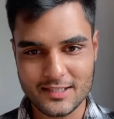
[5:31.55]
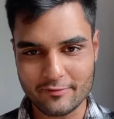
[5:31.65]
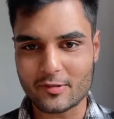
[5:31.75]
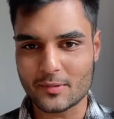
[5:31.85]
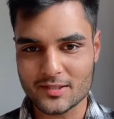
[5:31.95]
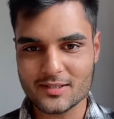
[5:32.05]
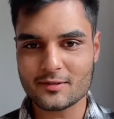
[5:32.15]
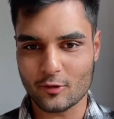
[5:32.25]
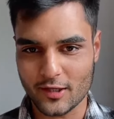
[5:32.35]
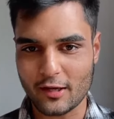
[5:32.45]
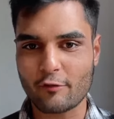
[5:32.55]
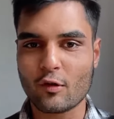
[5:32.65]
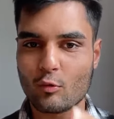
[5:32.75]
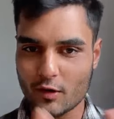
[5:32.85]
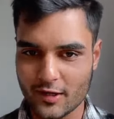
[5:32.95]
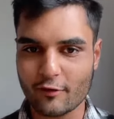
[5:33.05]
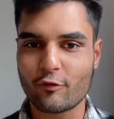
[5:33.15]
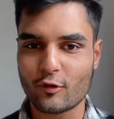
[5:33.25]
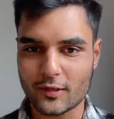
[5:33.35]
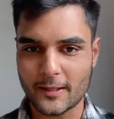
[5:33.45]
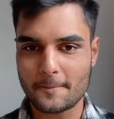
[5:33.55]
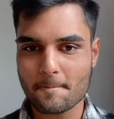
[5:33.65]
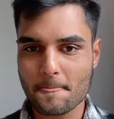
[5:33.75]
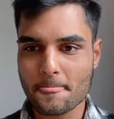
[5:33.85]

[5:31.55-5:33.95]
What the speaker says: 7 months, okay, if you're working full time.